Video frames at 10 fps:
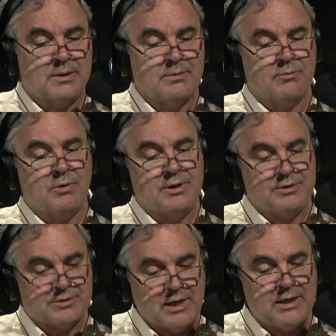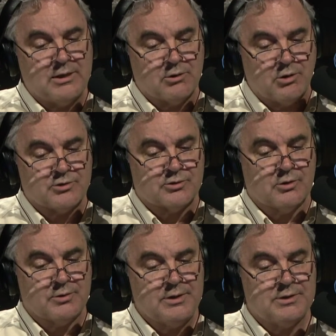what he's saying here
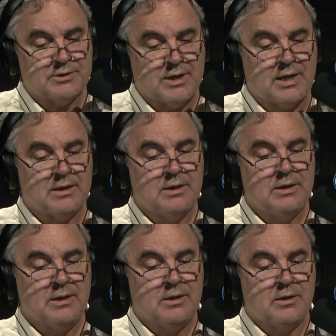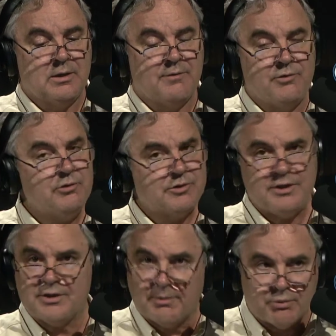also is that if you
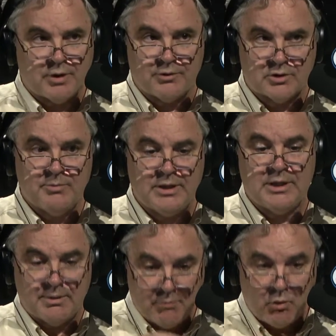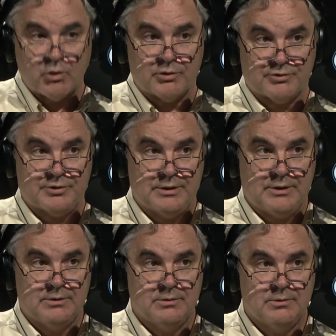see a brother committing a mortal sin,
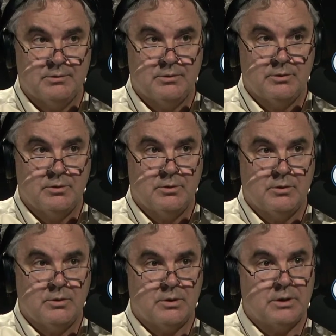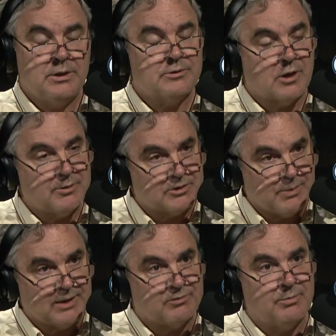it's our
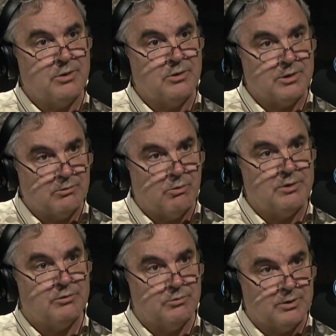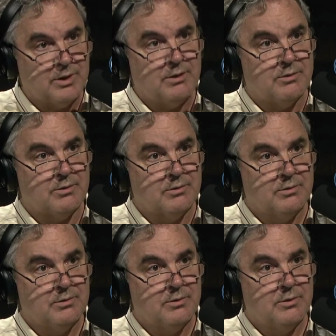responsibility one to another
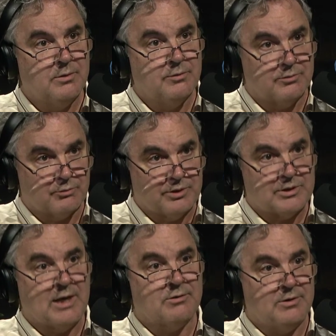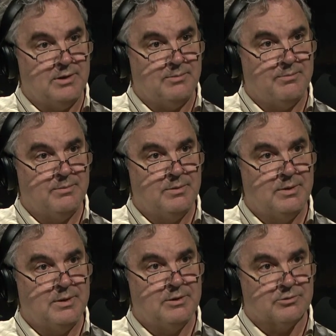to reach out to him
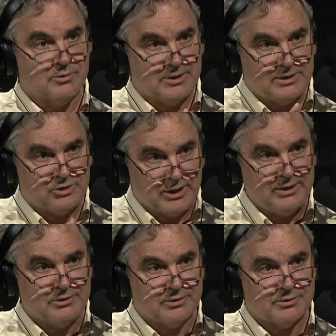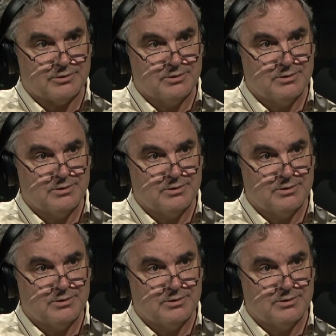so that he changes.